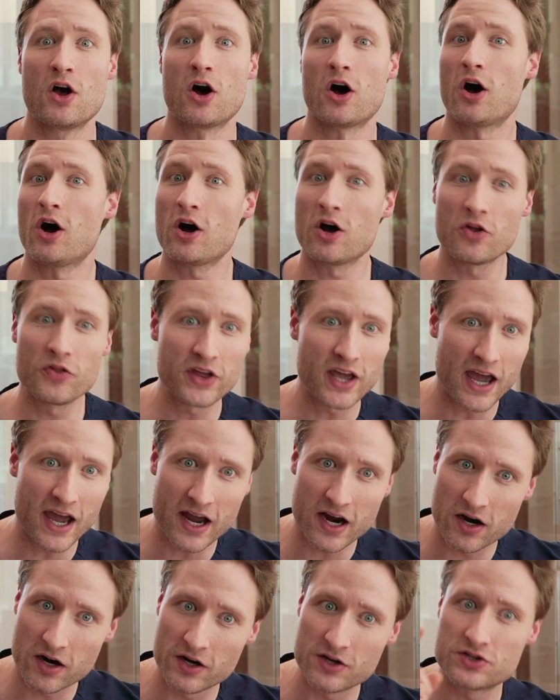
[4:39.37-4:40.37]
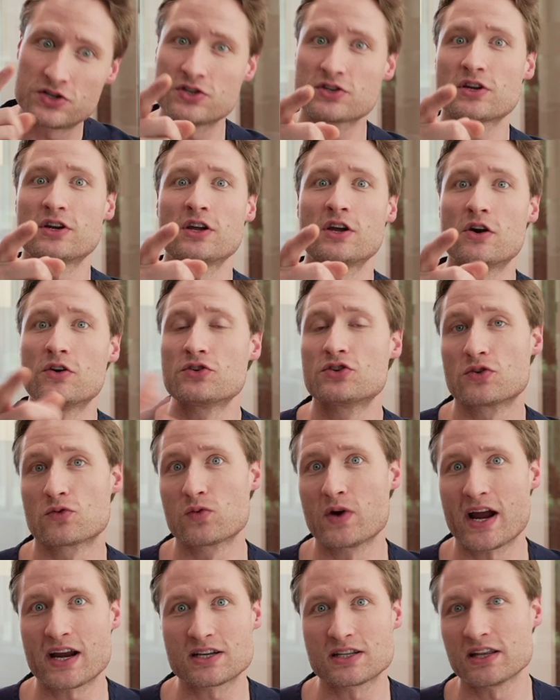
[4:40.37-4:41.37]
all the air is just going to go
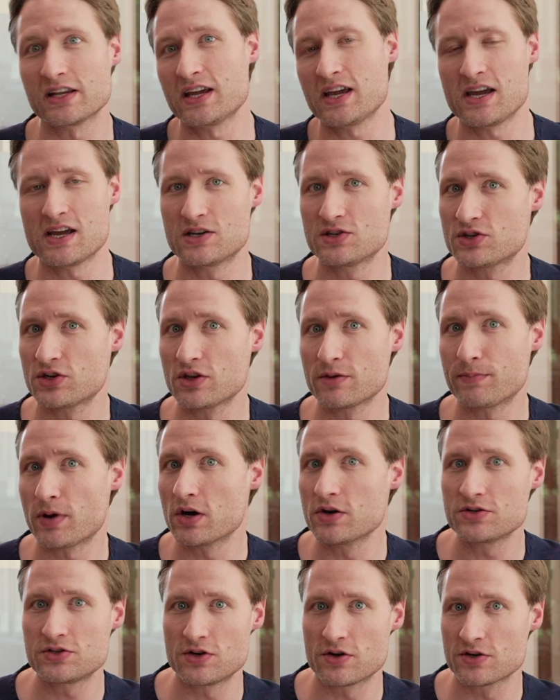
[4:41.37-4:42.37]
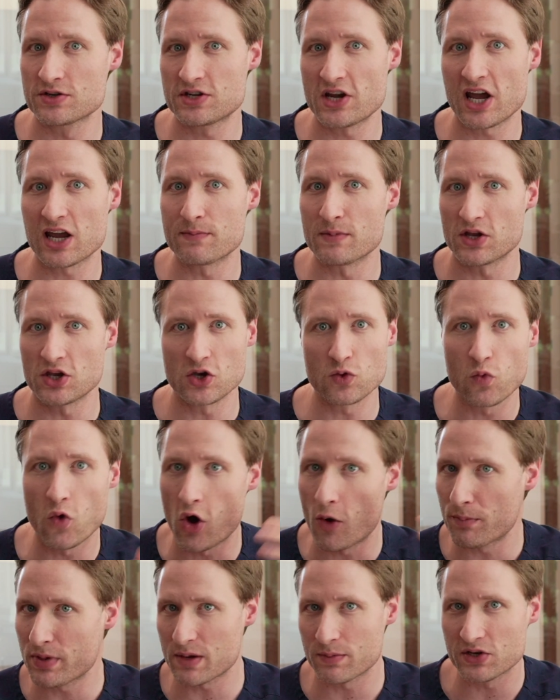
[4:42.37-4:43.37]
directly into the posterior segment. You
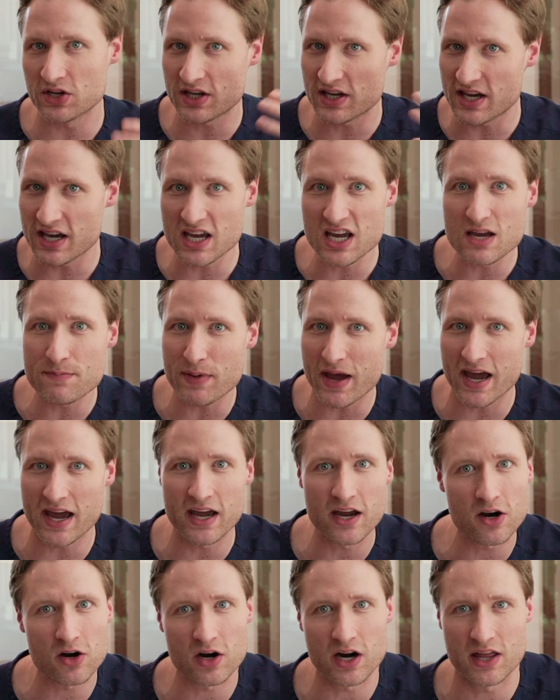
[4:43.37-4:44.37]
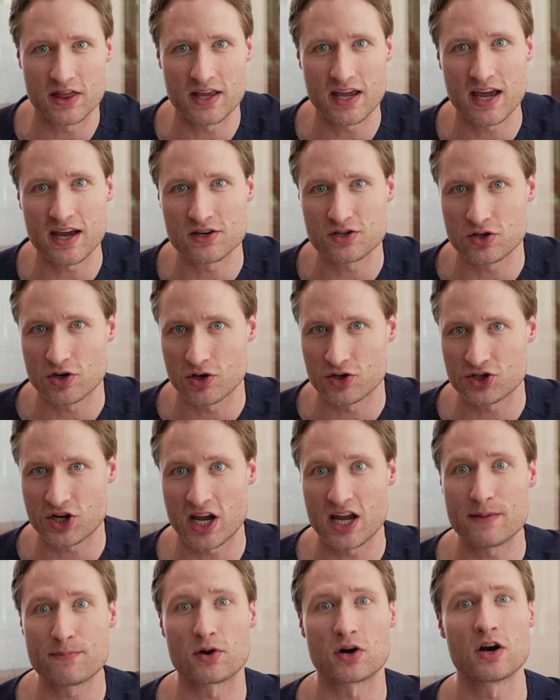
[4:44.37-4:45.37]
won't be able to keep air in the anterior
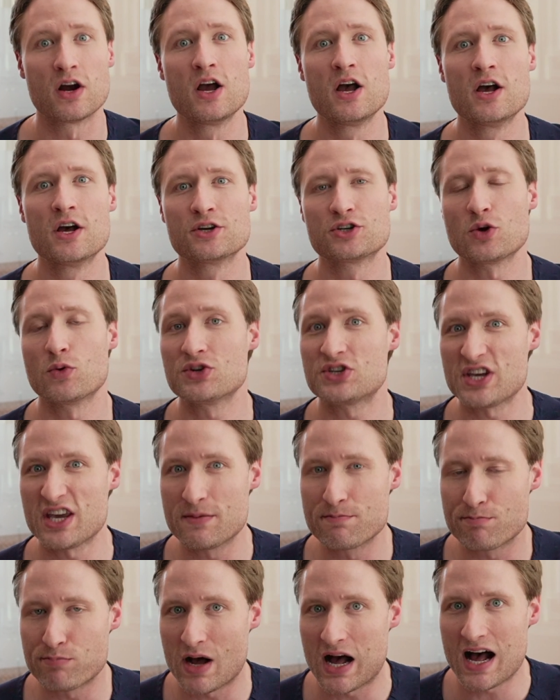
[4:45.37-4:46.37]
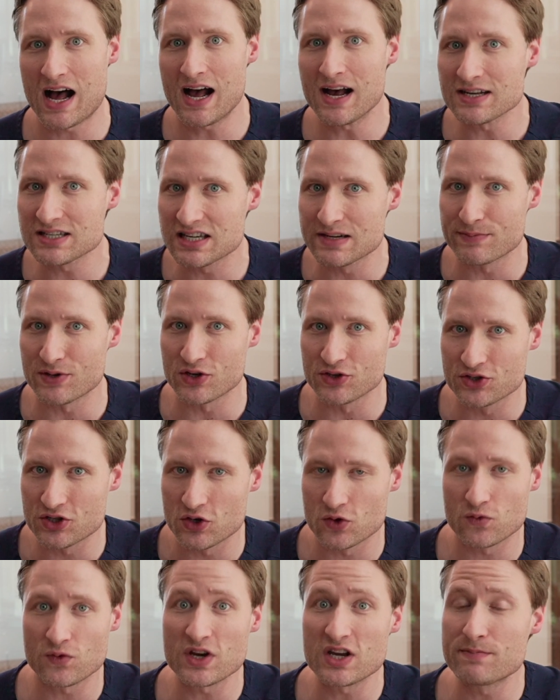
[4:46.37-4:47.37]
chamber. So it's impossible
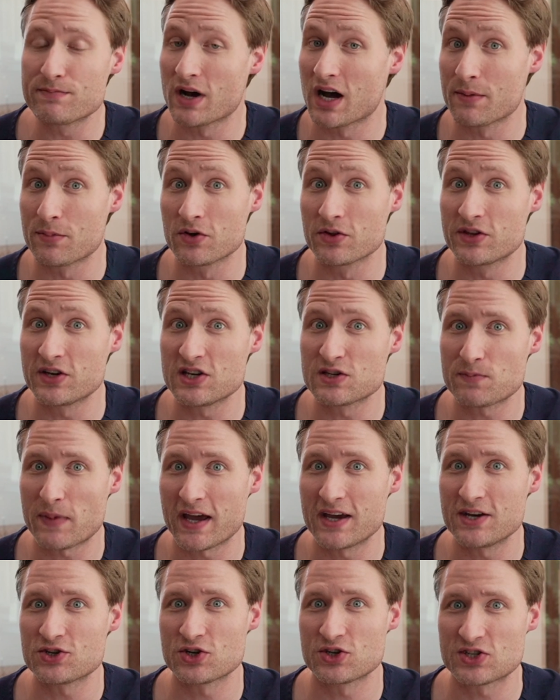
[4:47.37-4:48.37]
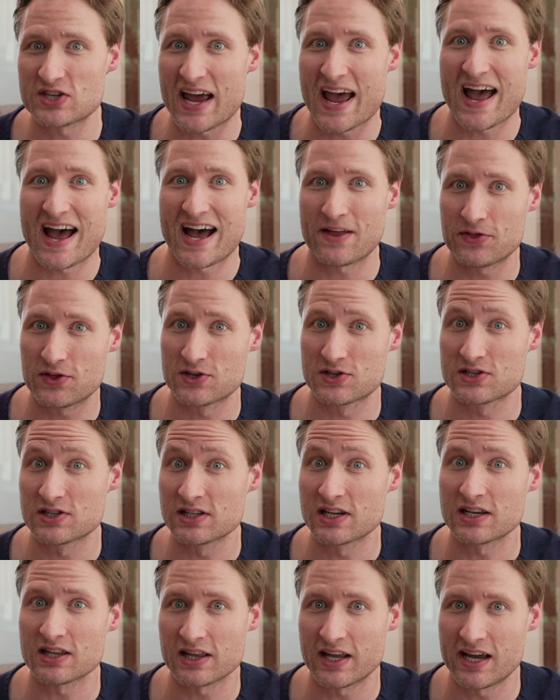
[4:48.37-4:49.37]
to rebubble these patients at the
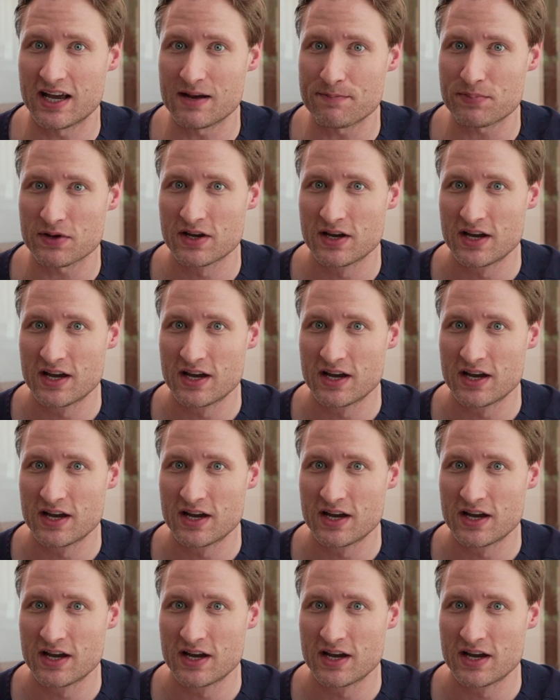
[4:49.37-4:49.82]
slit lamp